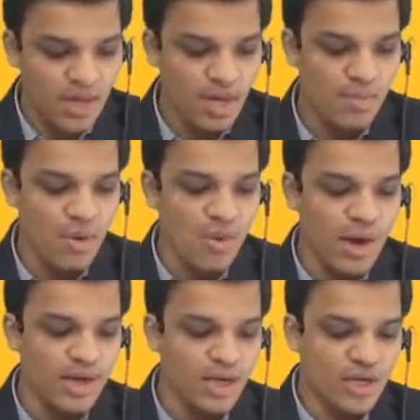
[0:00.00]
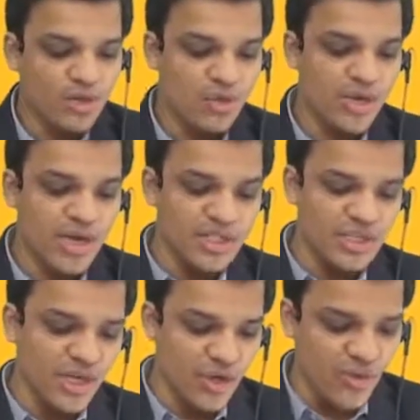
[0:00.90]
Number one, through
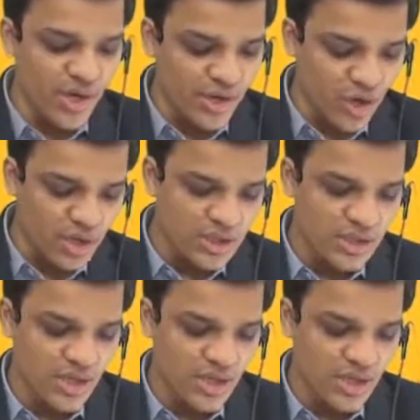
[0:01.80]
reduction in overhead cost,